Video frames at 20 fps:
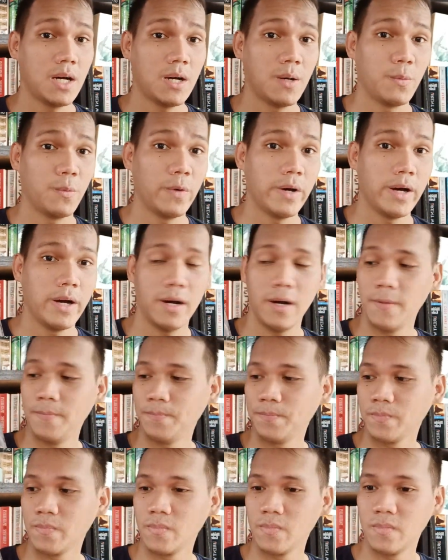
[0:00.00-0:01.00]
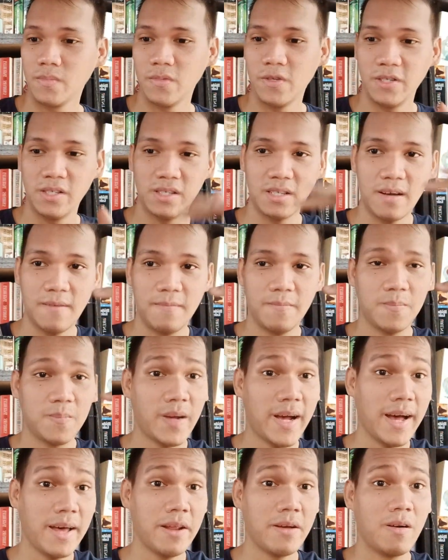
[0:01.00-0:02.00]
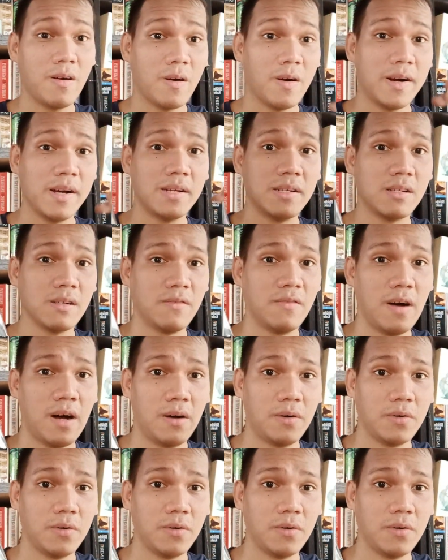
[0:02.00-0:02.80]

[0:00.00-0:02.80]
where there's some categories of how